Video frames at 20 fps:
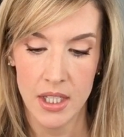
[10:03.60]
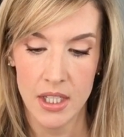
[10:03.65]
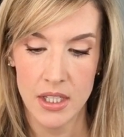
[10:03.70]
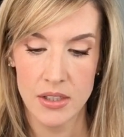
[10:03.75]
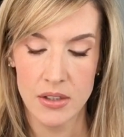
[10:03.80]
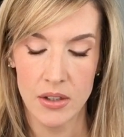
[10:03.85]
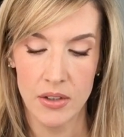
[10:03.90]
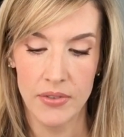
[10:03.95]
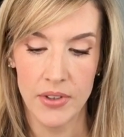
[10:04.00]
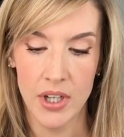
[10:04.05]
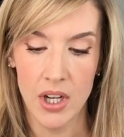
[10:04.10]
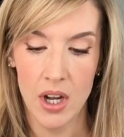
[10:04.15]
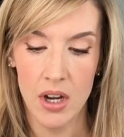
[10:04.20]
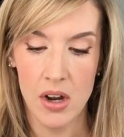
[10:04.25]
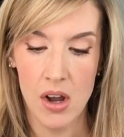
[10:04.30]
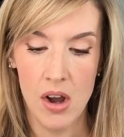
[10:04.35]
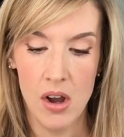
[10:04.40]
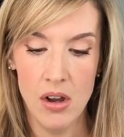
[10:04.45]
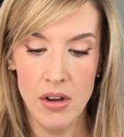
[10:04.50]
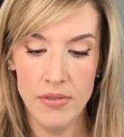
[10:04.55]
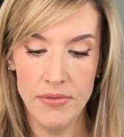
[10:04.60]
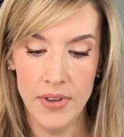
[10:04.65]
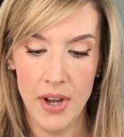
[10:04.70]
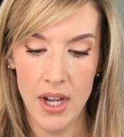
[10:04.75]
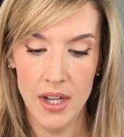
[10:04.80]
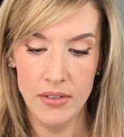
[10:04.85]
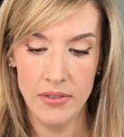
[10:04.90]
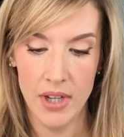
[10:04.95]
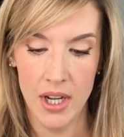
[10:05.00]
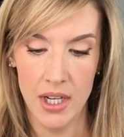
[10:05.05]
So if I got all
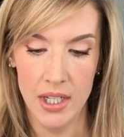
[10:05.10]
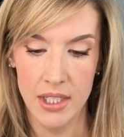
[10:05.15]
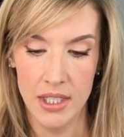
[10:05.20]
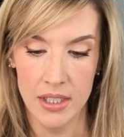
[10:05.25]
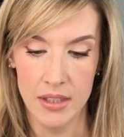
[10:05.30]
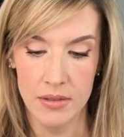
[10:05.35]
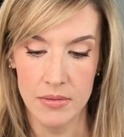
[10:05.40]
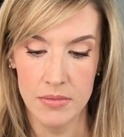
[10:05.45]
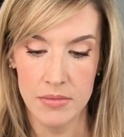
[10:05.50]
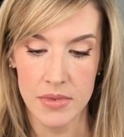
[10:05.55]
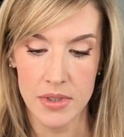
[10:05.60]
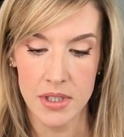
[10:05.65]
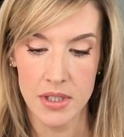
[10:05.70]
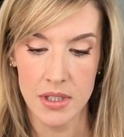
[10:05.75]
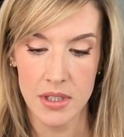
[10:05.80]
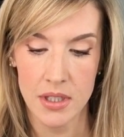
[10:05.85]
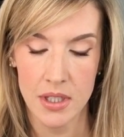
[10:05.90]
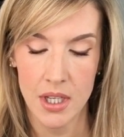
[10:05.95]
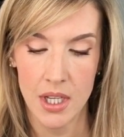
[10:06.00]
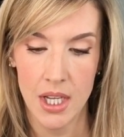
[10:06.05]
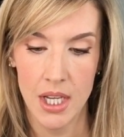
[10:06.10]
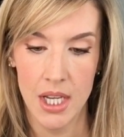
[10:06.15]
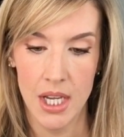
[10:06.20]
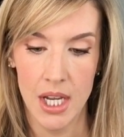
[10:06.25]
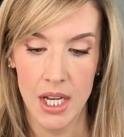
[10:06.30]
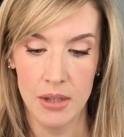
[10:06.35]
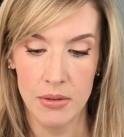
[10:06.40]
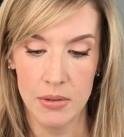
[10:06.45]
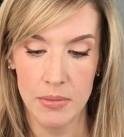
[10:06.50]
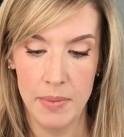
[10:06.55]
five items,
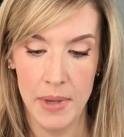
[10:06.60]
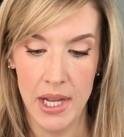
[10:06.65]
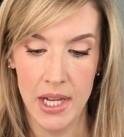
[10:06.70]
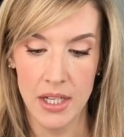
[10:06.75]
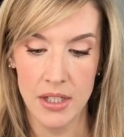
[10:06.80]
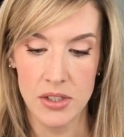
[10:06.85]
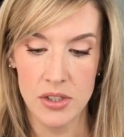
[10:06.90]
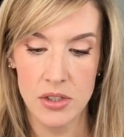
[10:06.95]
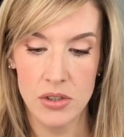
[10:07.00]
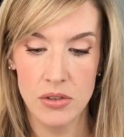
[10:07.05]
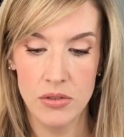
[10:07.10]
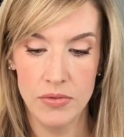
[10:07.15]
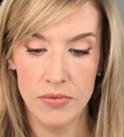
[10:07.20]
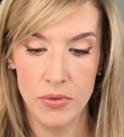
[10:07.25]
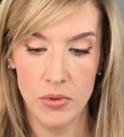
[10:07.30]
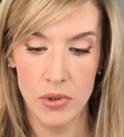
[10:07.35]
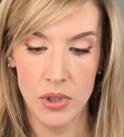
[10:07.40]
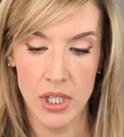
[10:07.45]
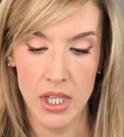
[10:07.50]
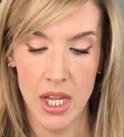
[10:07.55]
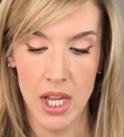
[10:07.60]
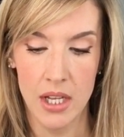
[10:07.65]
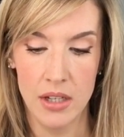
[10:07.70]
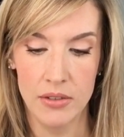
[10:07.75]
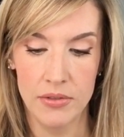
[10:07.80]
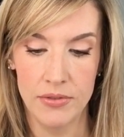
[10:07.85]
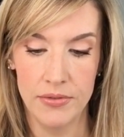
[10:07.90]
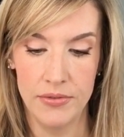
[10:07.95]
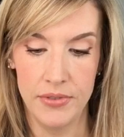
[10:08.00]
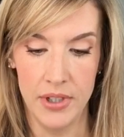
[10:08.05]
I would pay two
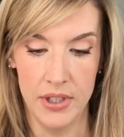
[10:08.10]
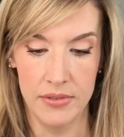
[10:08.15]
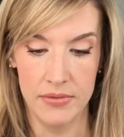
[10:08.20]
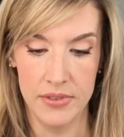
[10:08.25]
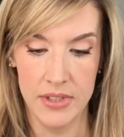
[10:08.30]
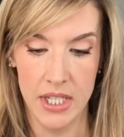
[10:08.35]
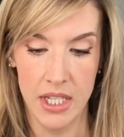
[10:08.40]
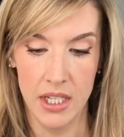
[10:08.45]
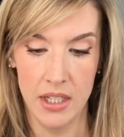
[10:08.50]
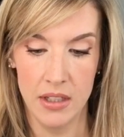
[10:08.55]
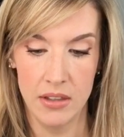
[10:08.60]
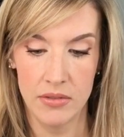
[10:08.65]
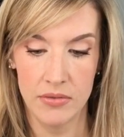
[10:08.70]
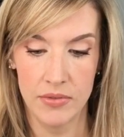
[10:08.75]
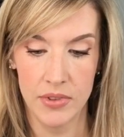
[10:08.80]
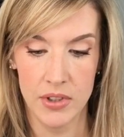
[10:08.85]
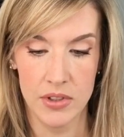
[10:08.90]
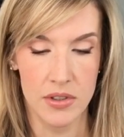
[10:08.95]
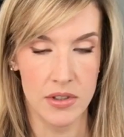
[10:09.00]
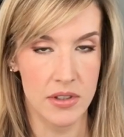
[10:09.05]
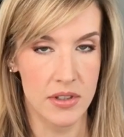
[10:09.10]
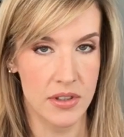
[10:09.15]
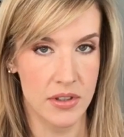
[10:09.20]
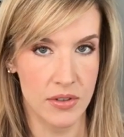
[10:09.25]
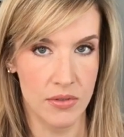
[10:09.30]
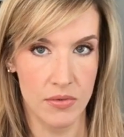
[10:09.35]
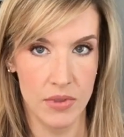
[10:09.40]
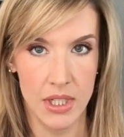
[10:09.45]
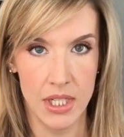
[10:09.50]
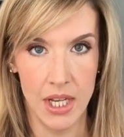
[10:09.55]
forty-eight fifty versus
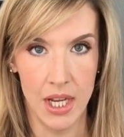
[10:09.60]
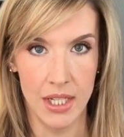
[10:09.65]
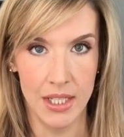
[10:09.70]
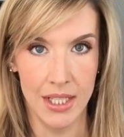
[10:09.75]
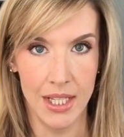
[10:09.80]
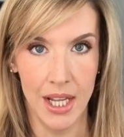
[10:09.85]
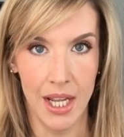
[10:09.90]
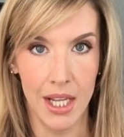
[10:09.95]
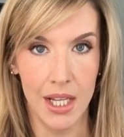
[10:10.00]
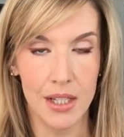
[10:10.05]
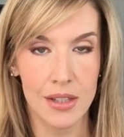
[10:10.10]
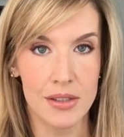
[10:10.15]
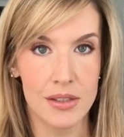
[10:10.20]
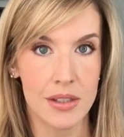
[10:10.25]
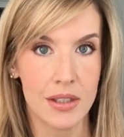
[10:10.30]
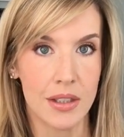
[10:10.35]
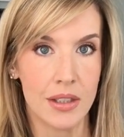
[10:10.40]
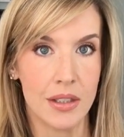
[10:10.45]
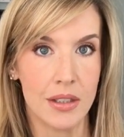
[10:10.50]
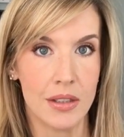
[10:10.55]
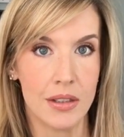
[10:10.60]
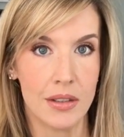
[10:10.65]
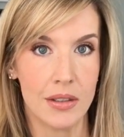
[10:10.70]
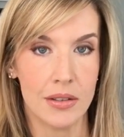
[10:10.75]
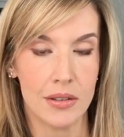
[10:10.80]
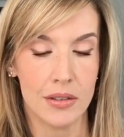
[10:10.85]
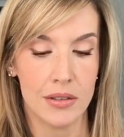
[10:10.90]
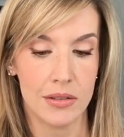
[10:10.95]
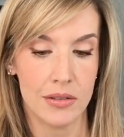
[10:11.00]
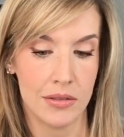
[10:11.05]
three ninety-eight
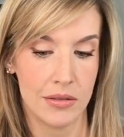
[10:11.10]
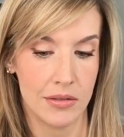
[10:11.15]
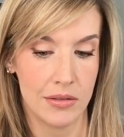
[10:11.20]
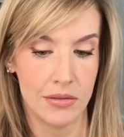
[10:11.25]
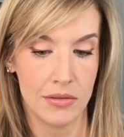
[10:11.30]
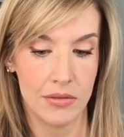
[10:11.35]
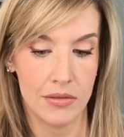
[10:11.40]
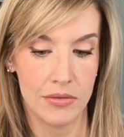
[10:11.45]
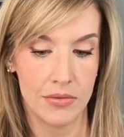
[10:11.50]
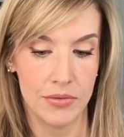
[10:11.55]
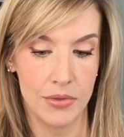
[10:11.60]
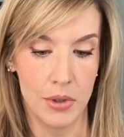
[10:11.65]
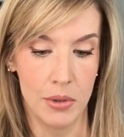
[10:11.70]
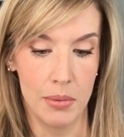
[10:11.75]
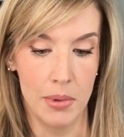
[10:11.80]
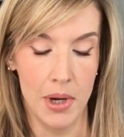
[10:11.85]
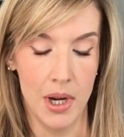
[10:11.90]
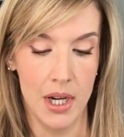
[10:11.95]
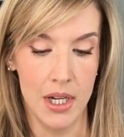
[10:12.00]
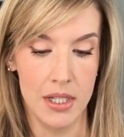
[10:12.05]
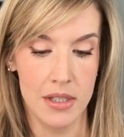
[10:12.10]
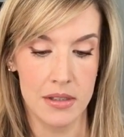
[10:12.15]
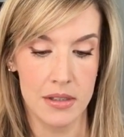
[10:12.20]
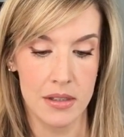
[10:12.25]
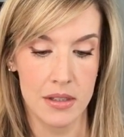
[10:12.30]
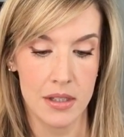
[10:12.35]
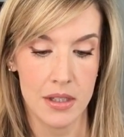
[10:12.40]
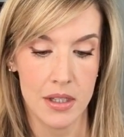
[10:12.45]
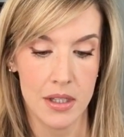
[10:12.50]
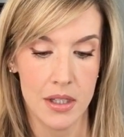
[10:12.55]
full
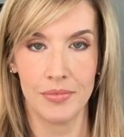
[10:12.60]
price.